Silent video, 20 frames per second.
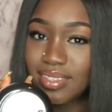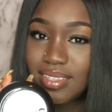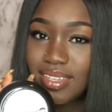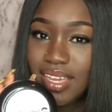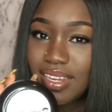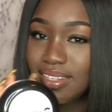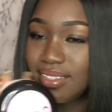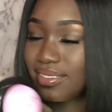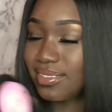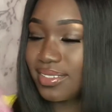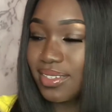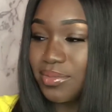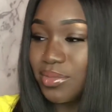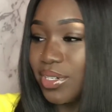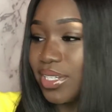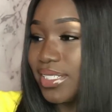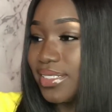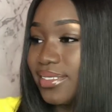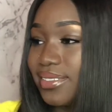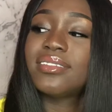None come
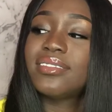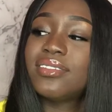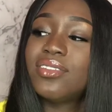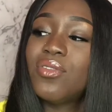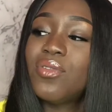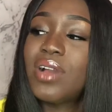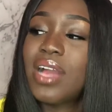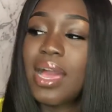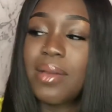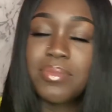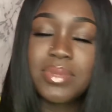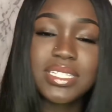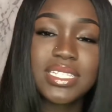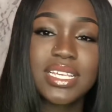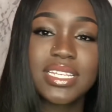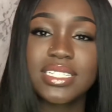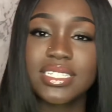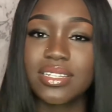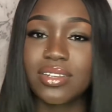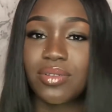on. No
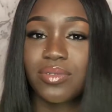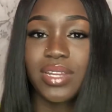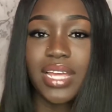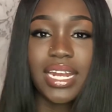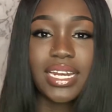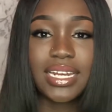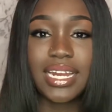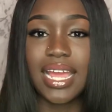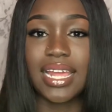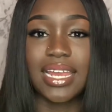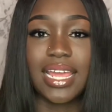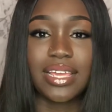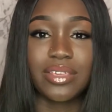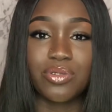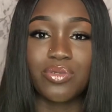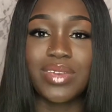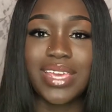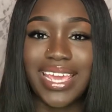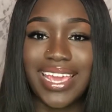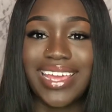competition, no none of that. Like
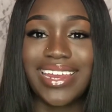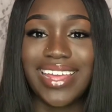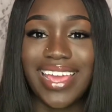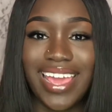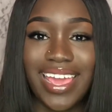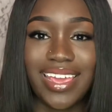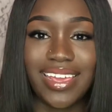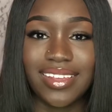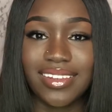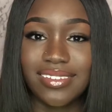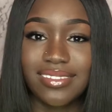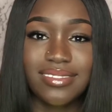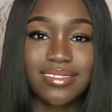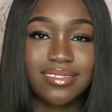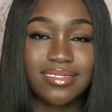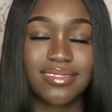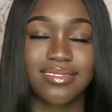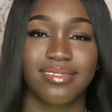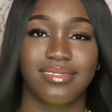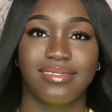you can't hate.
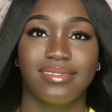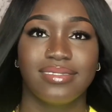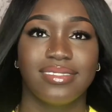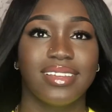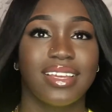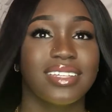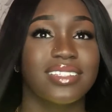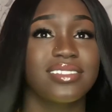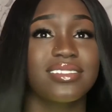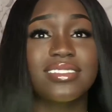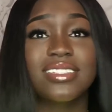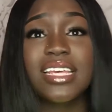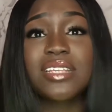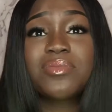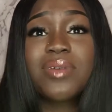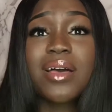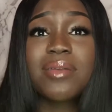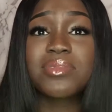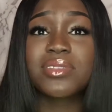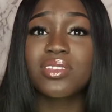
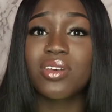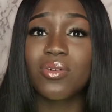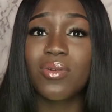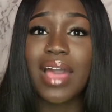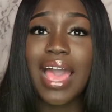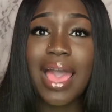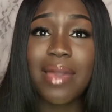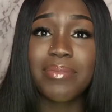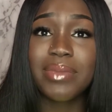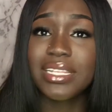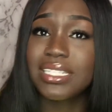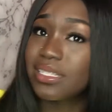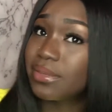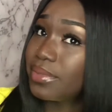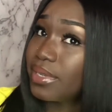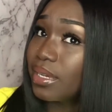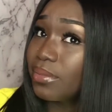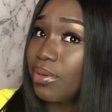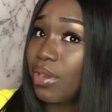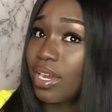That's why I'm so happy to
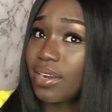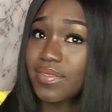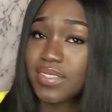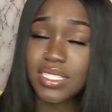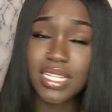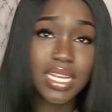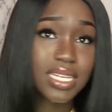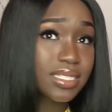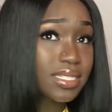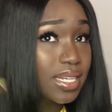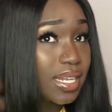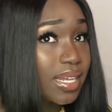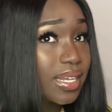be a part of Stash.